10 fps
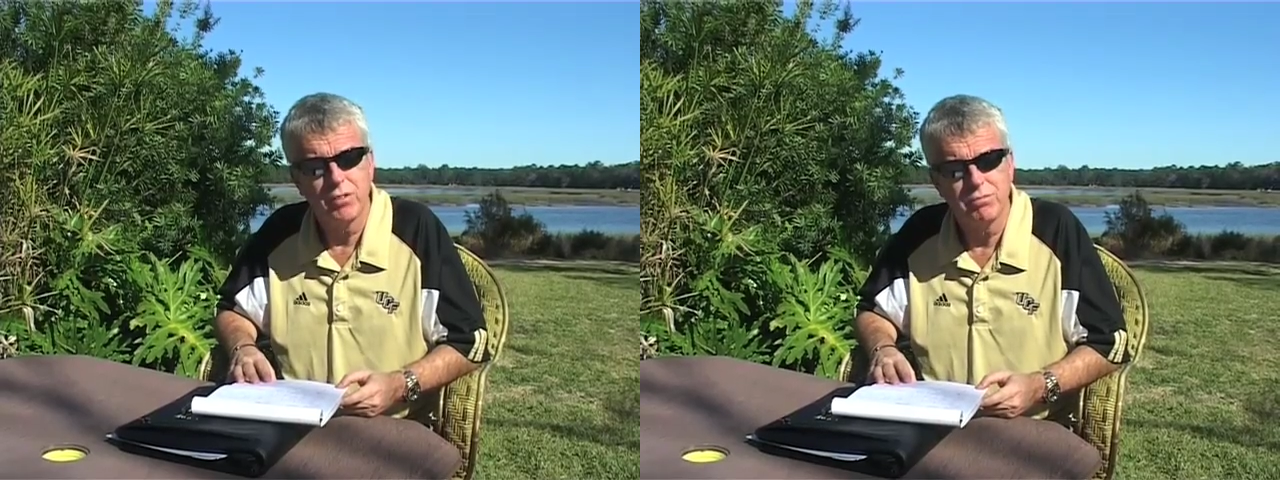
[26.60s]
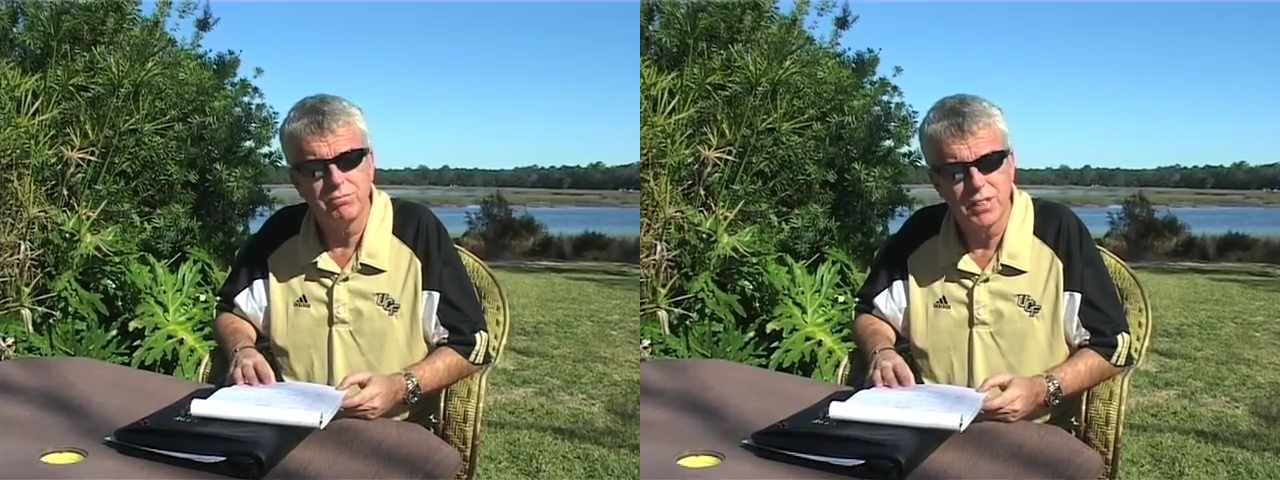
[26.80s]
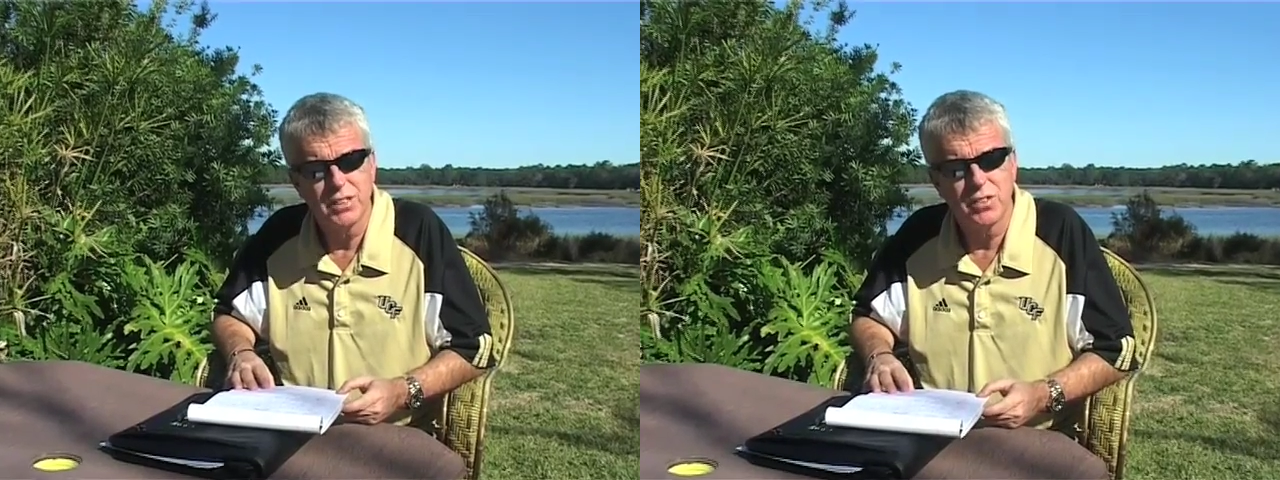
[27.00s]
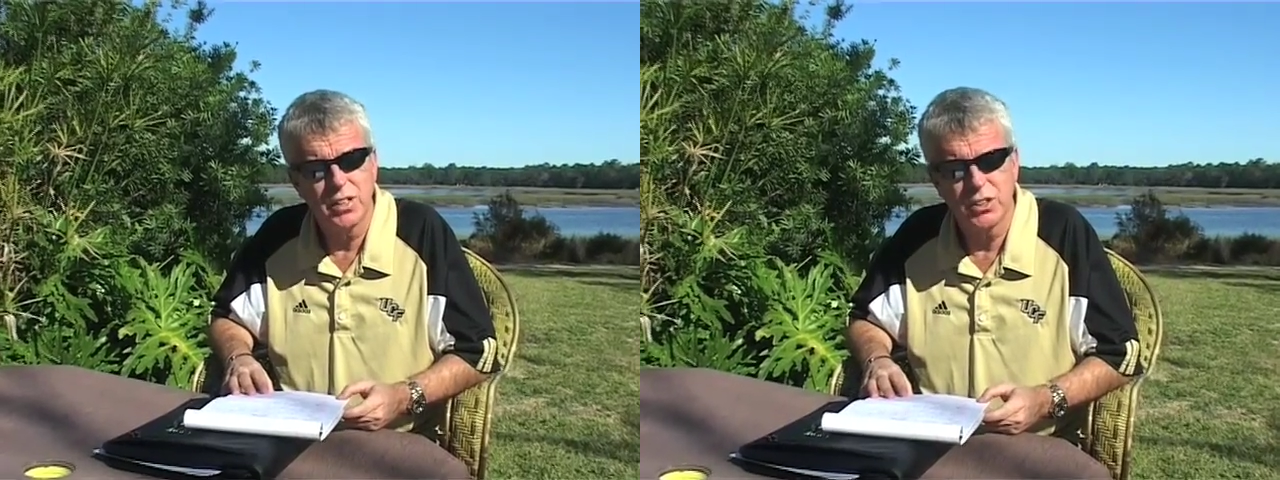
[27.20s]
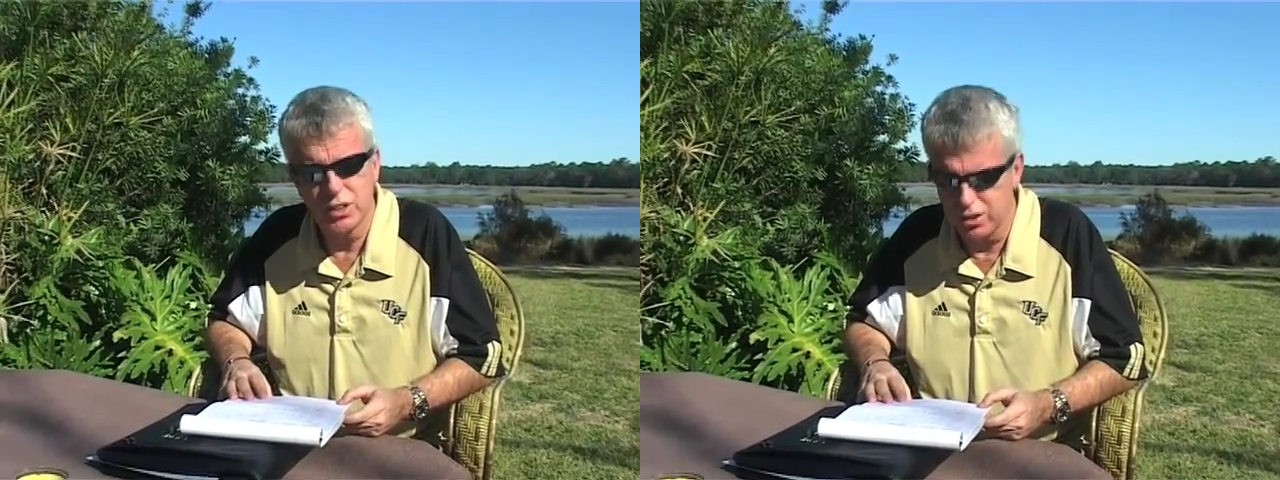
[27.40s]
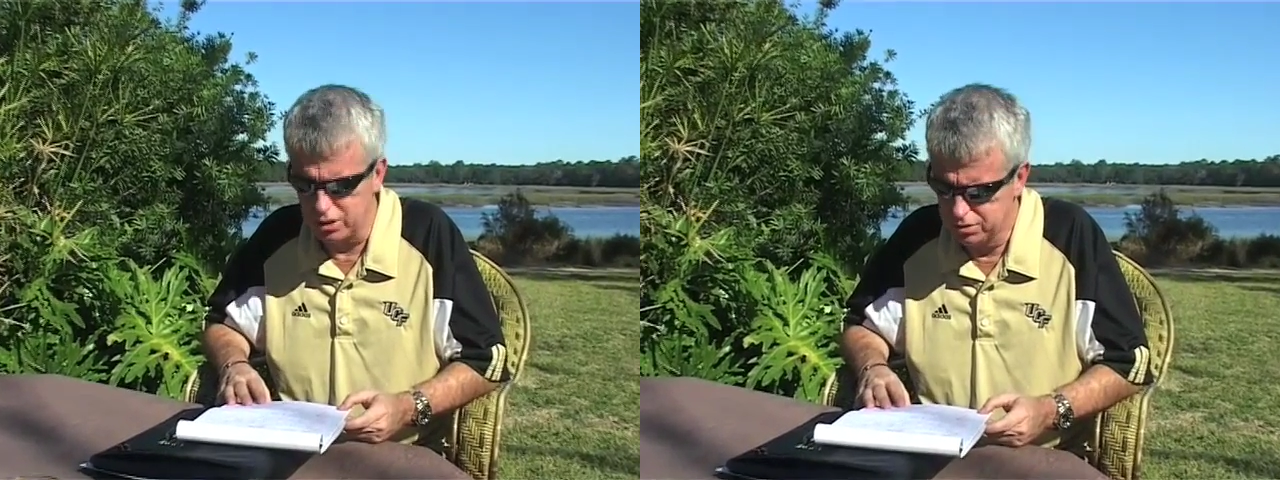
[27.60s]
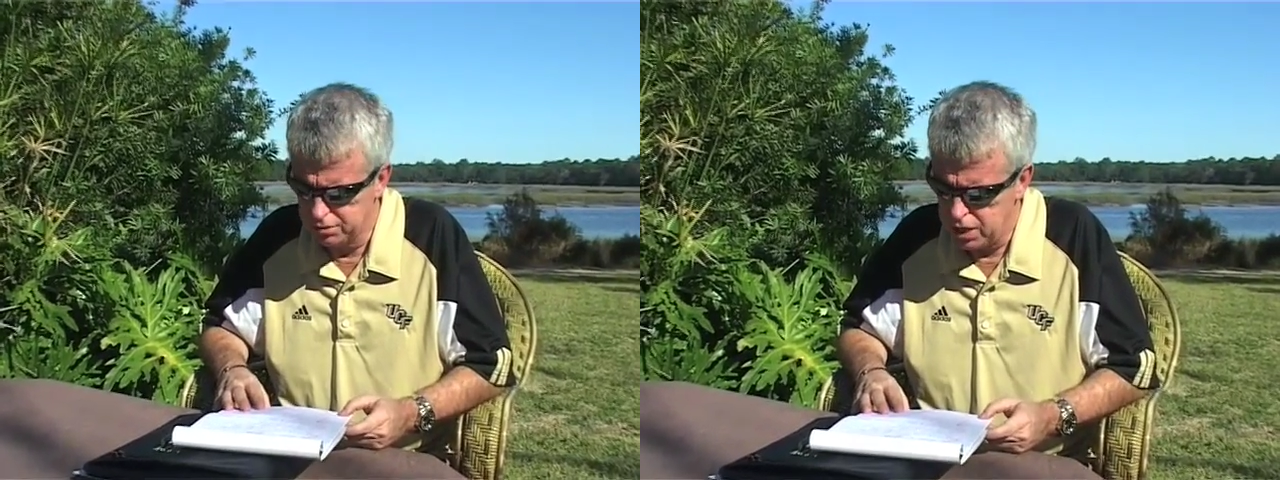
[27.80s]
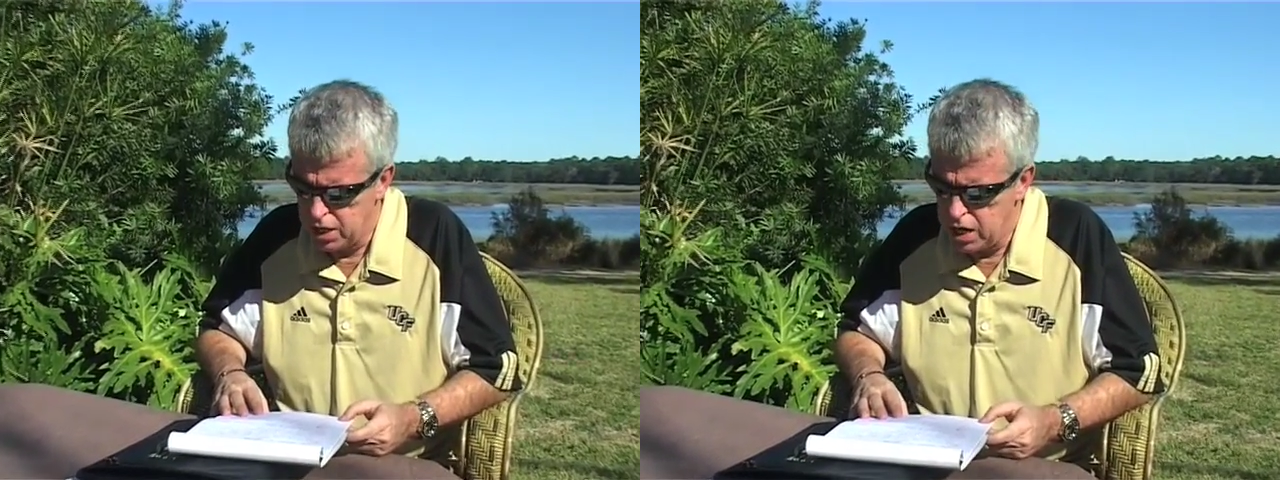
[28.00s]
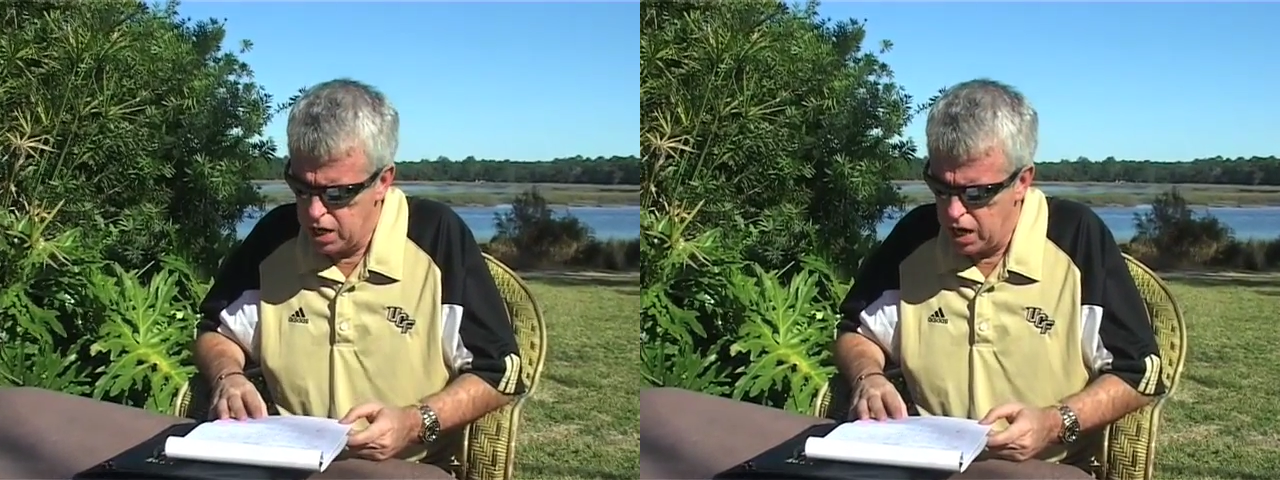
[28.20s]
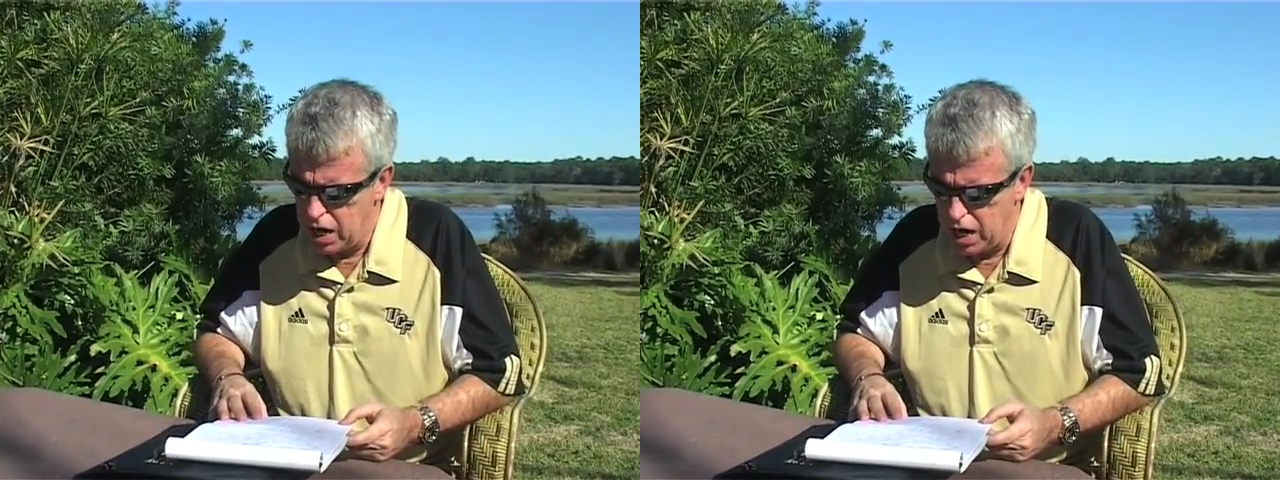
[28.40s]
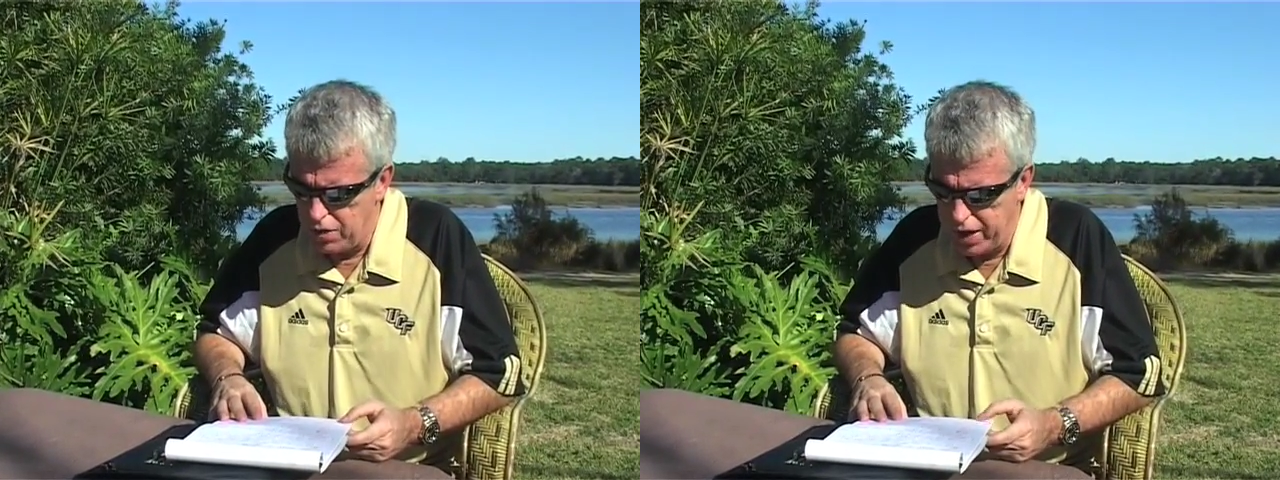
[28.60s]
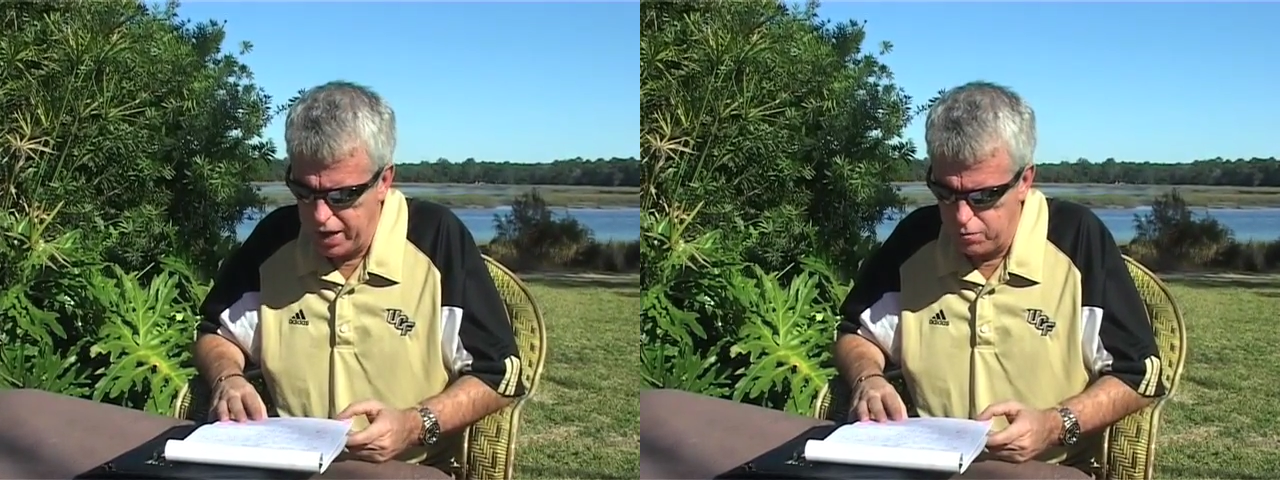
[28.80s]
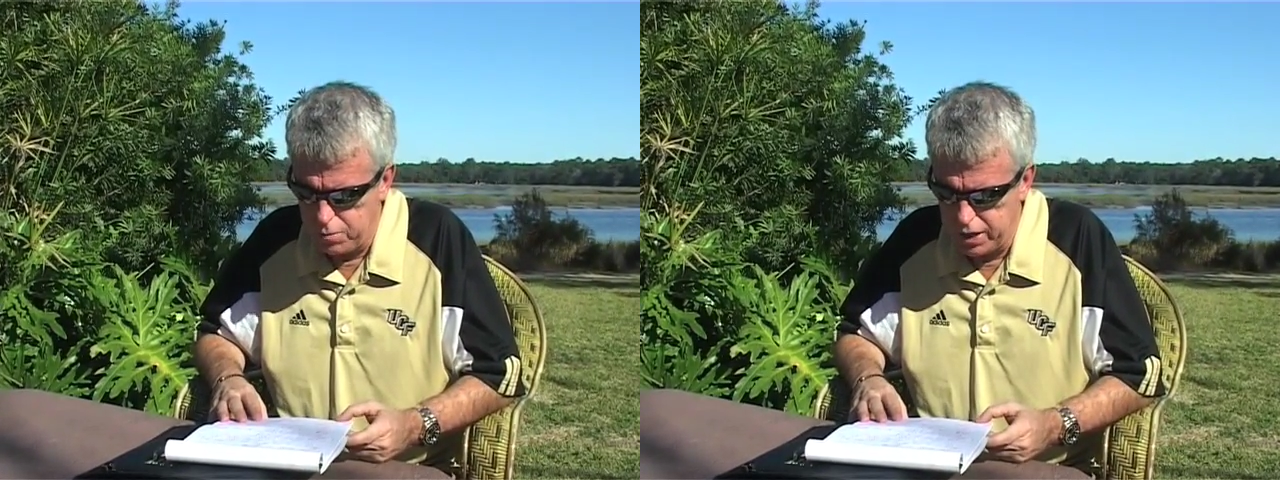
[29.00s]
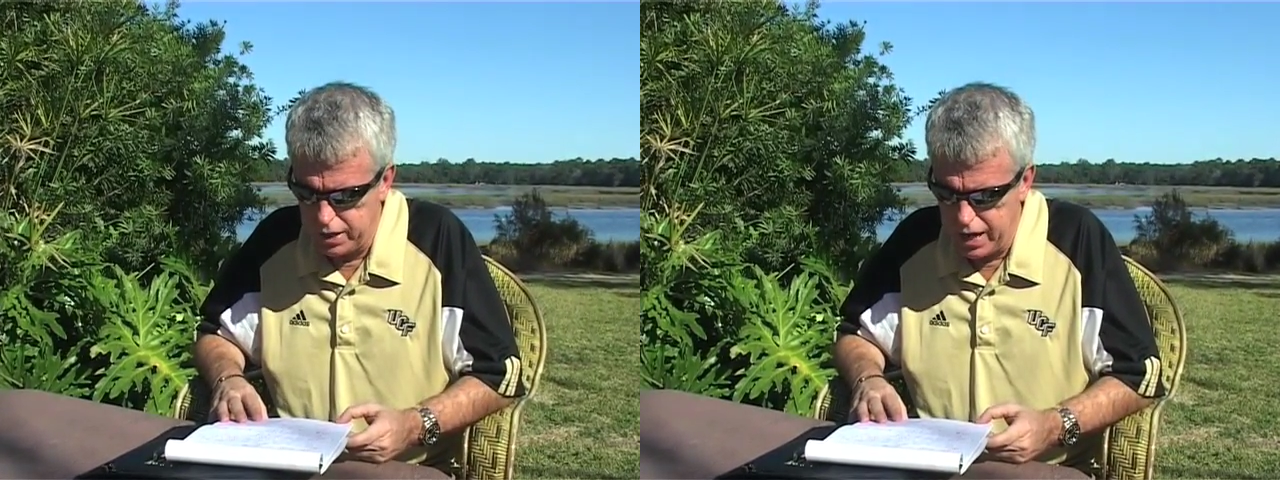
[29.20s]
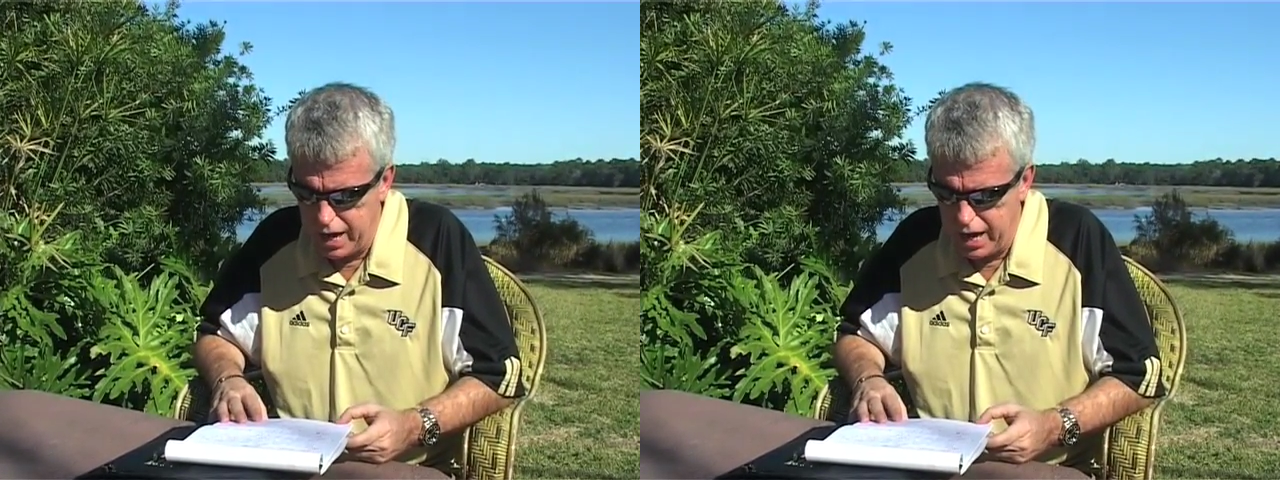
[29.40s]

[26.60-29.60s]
Good. Thanks for not sharing those. Uh, they have been,